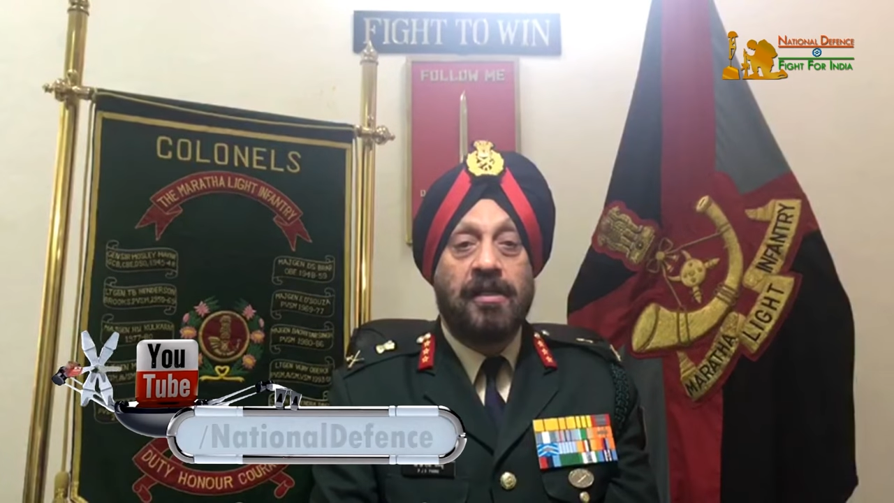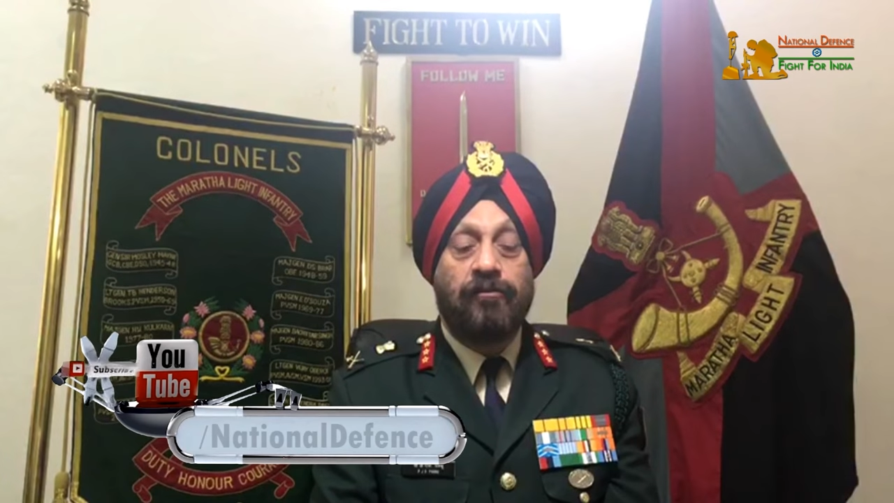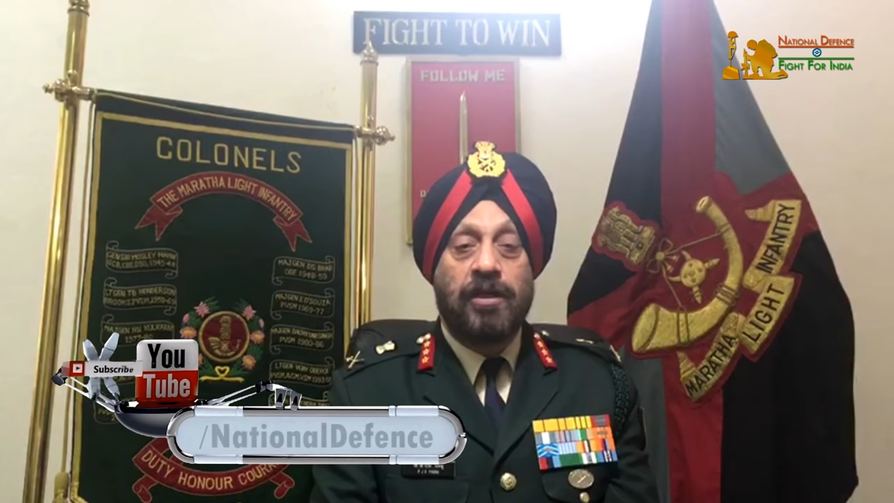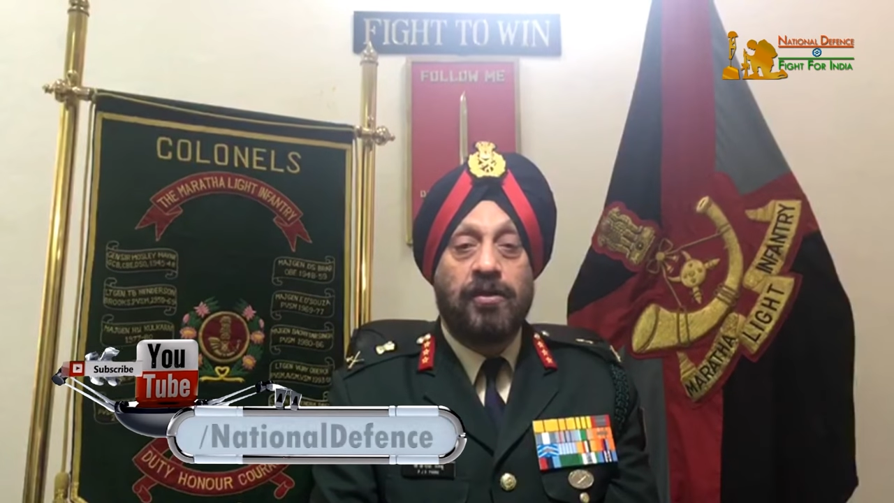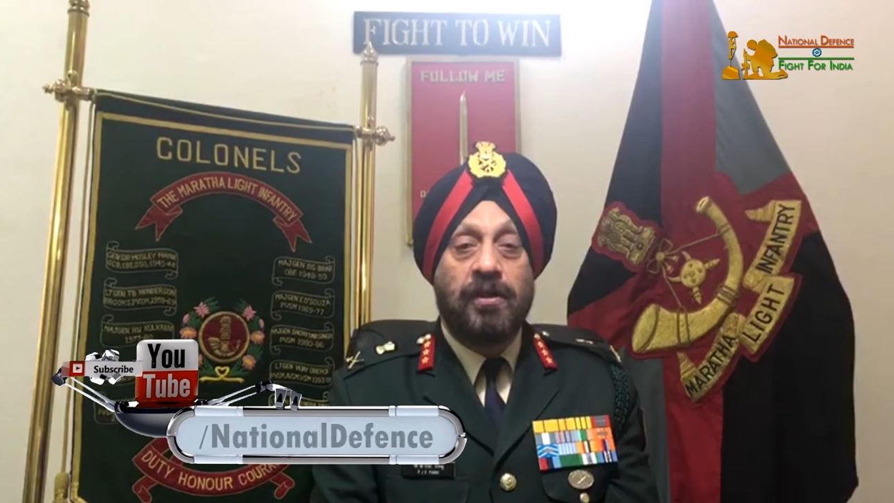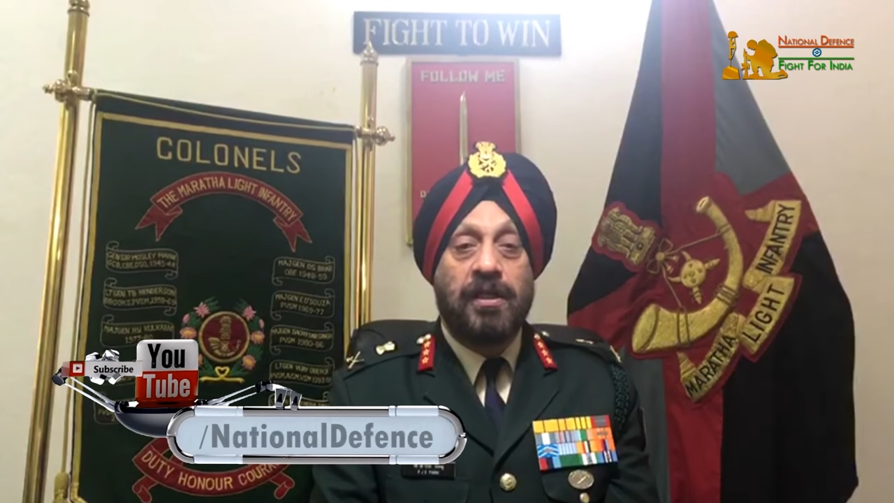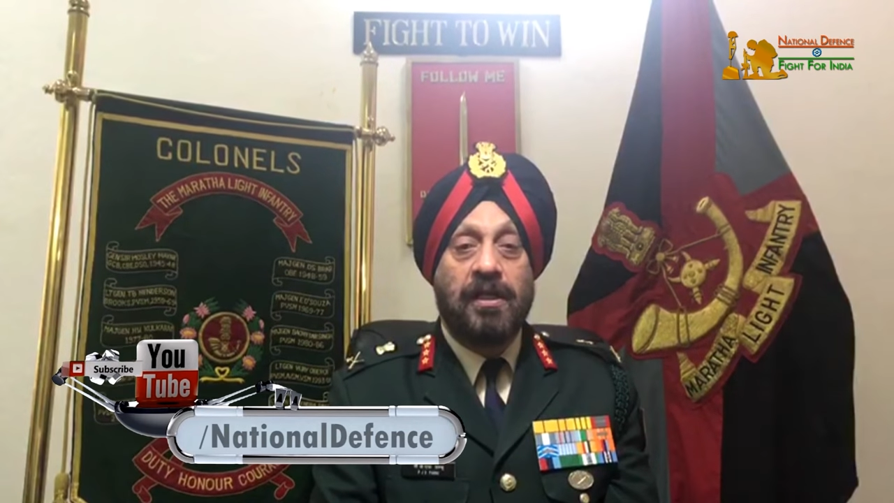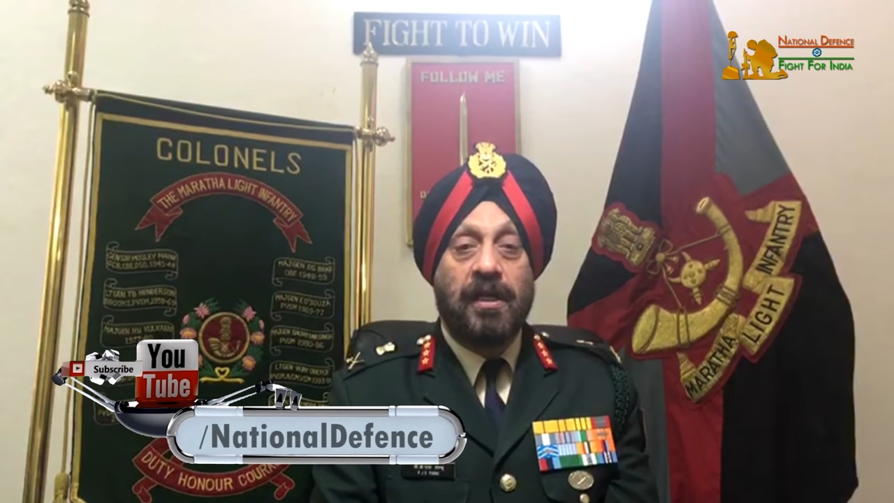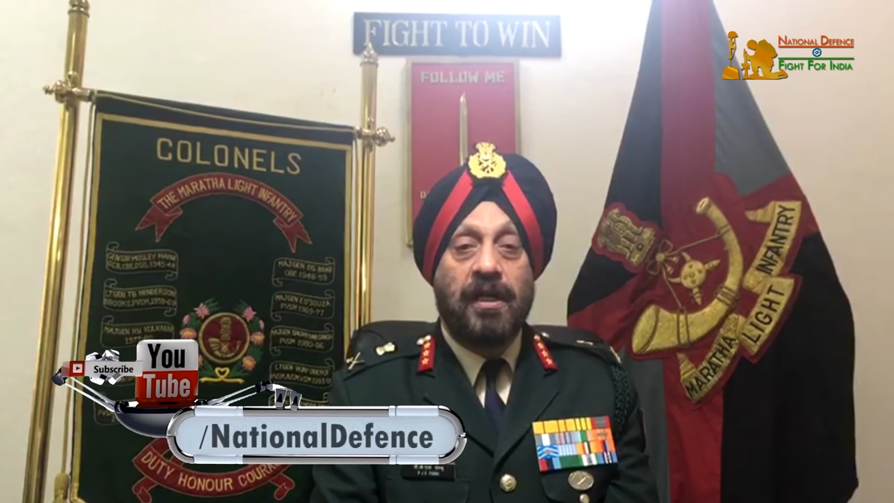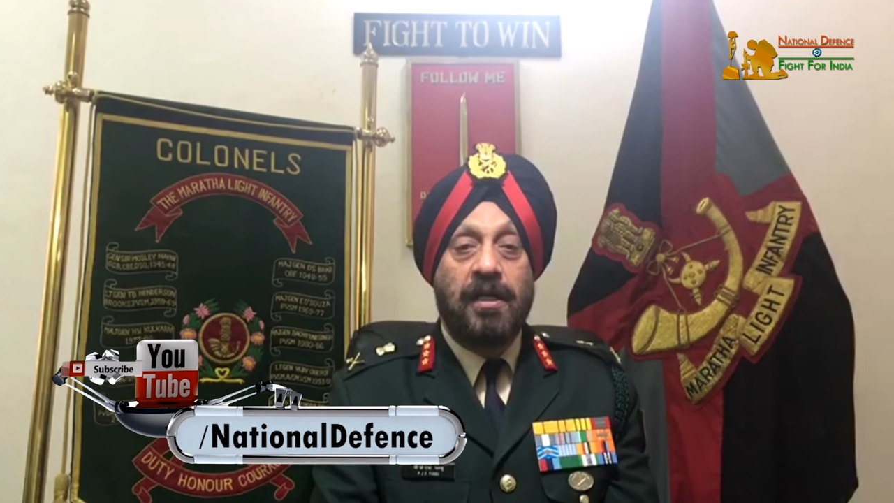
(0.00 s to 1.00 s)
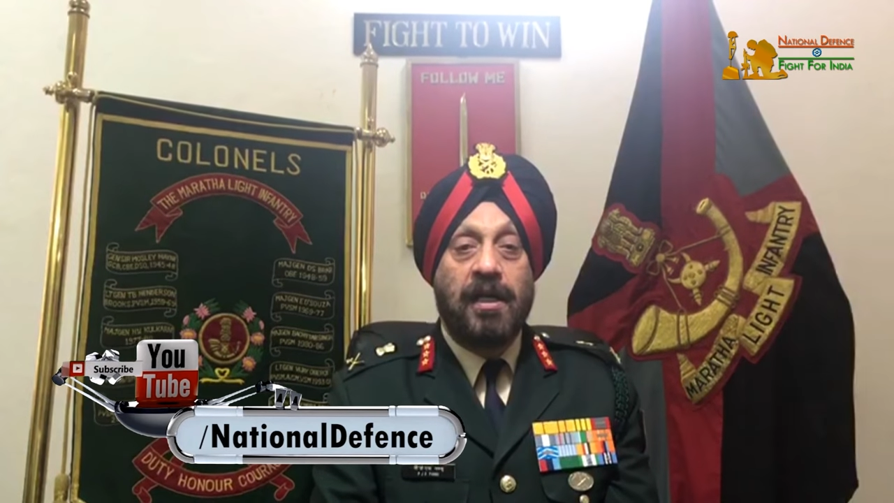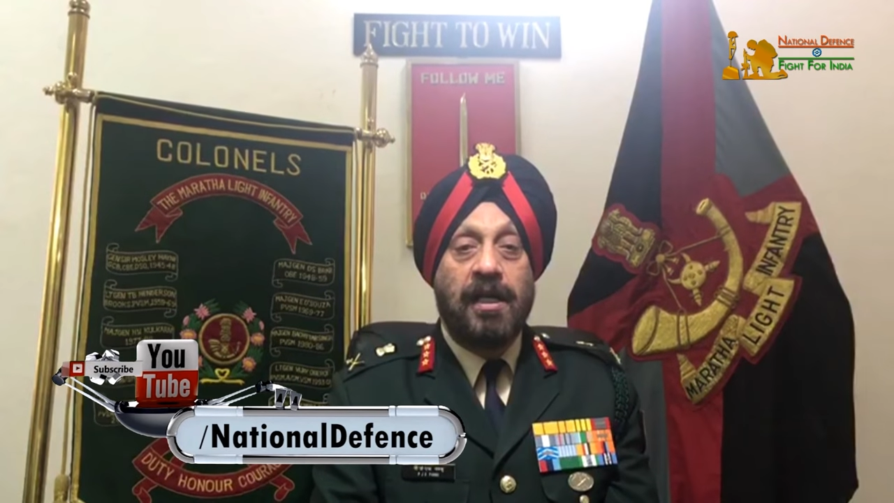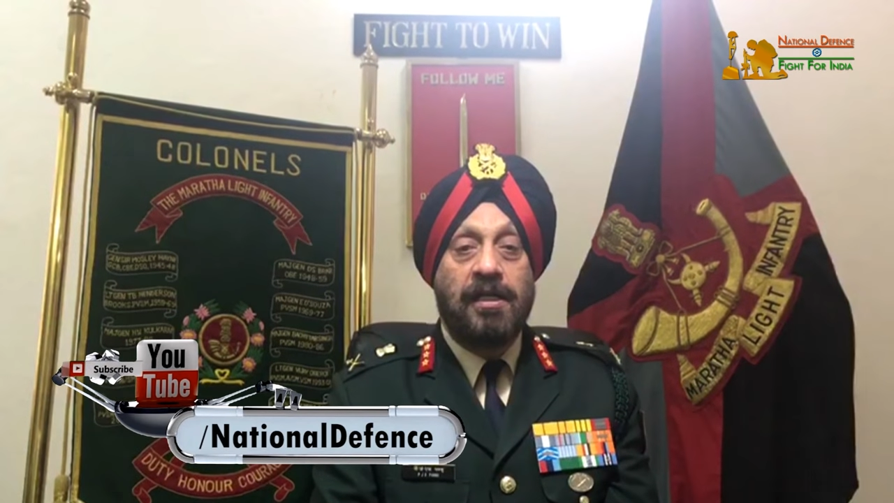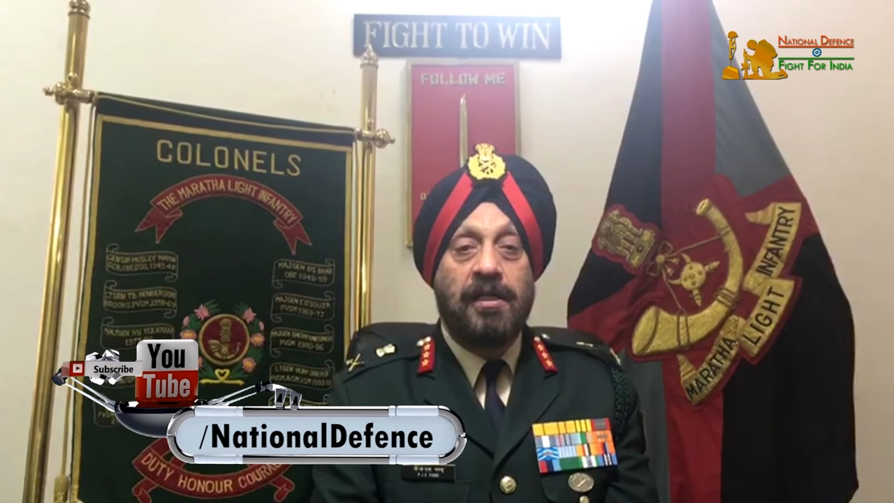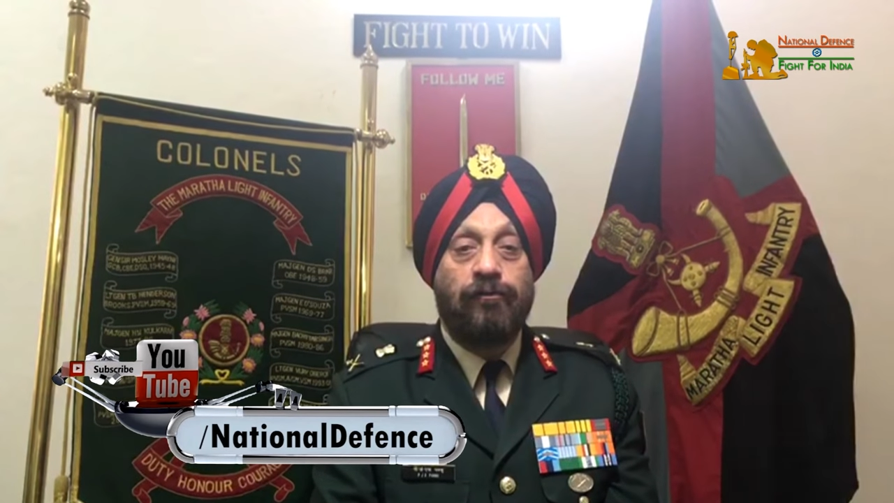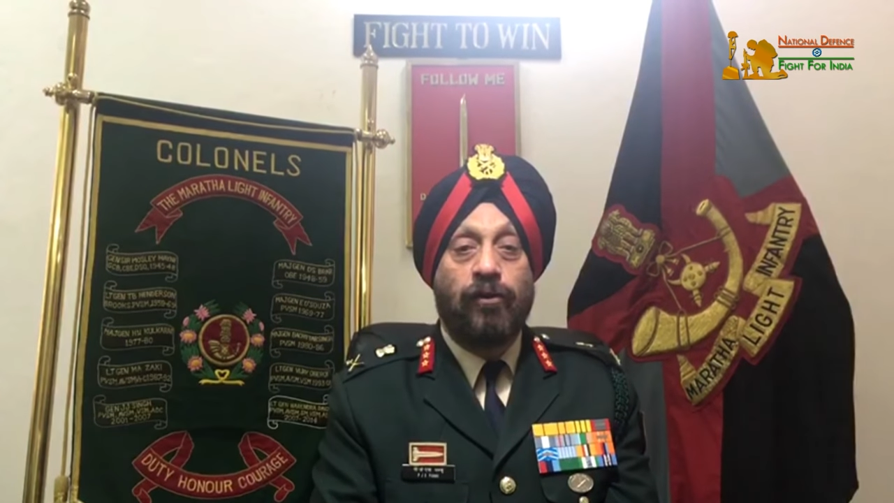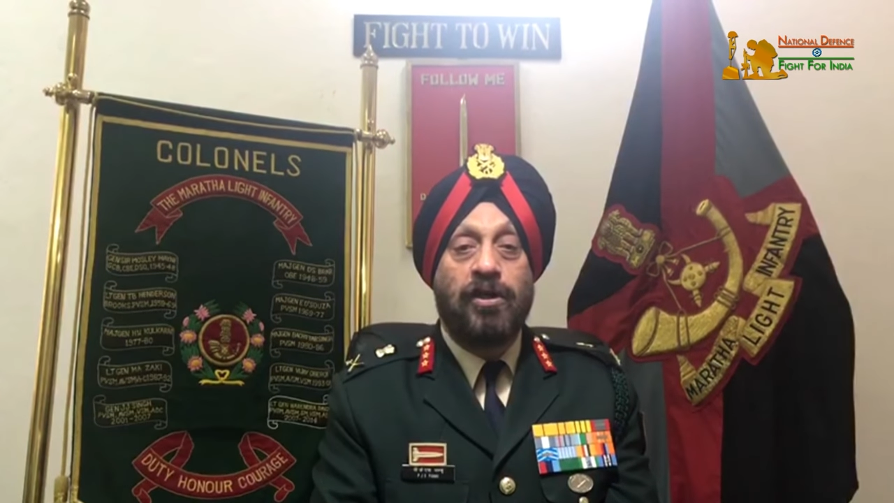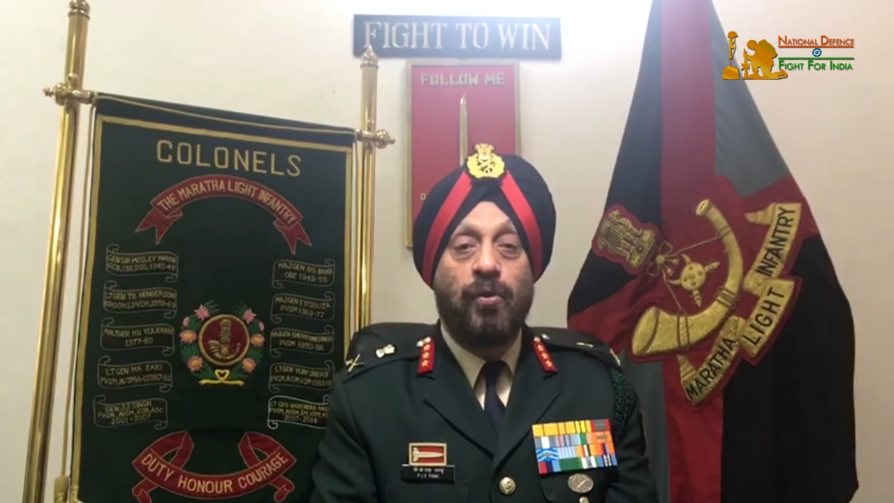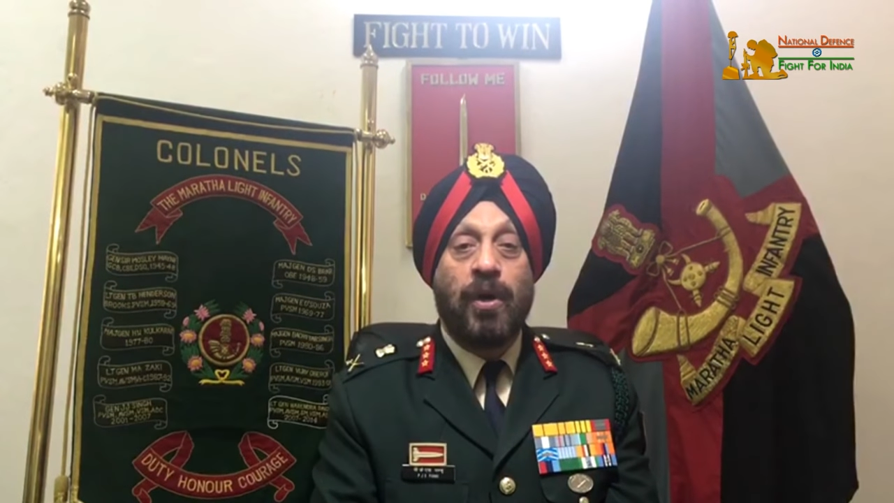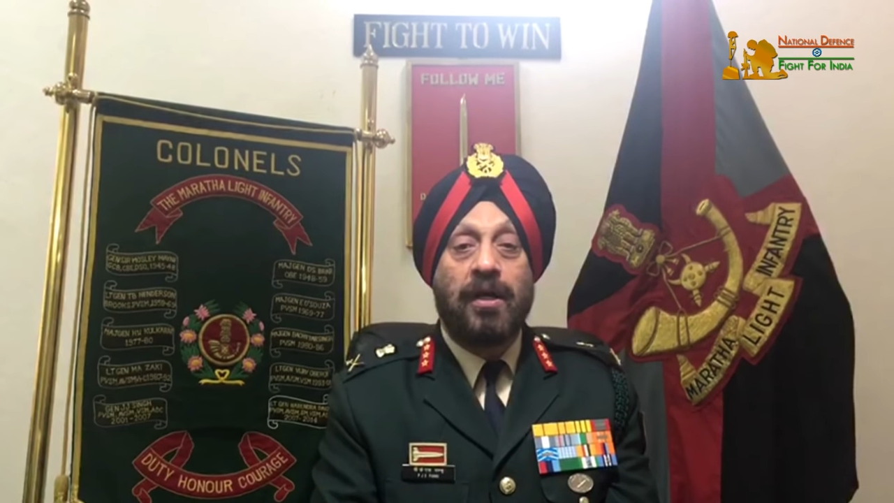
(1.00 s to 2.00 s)
Infantry in
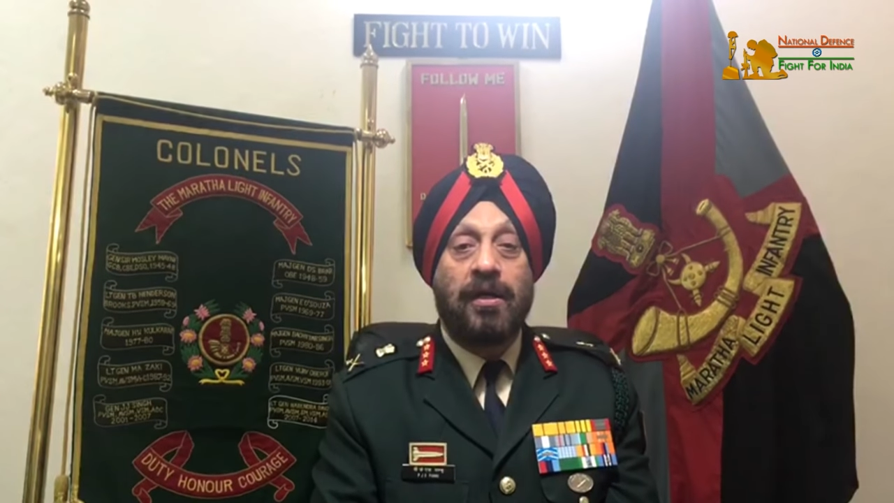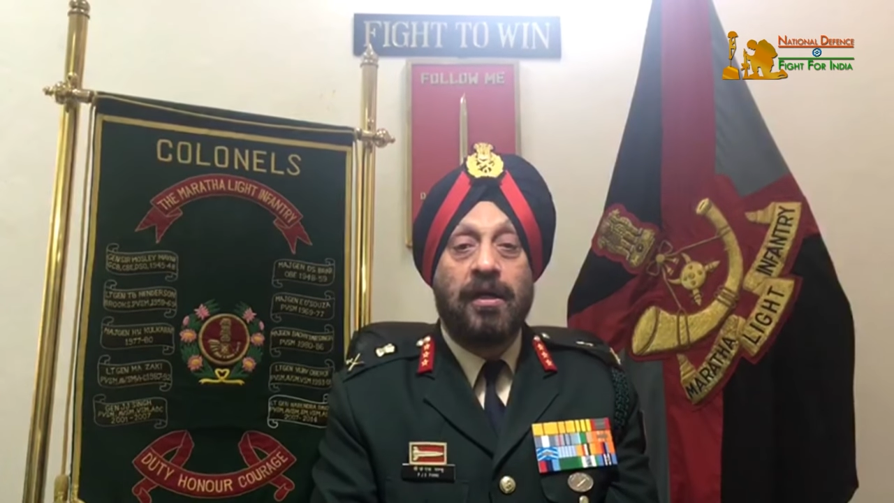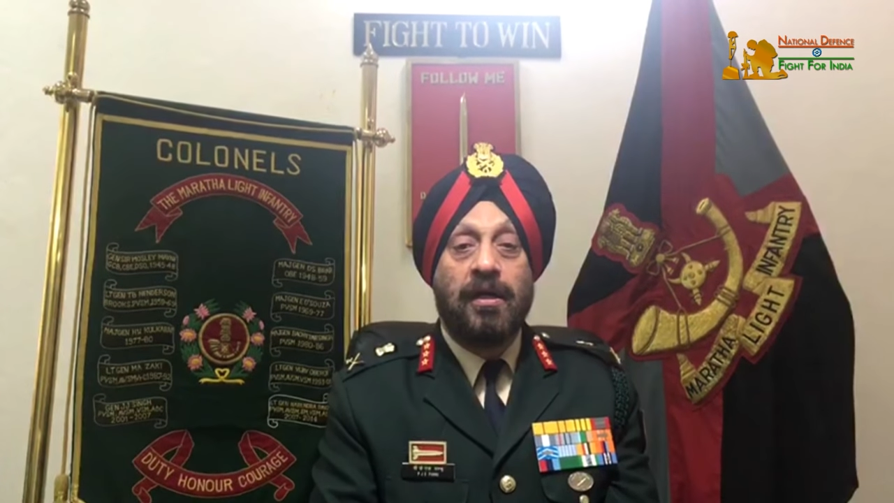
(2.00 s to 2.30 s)
1841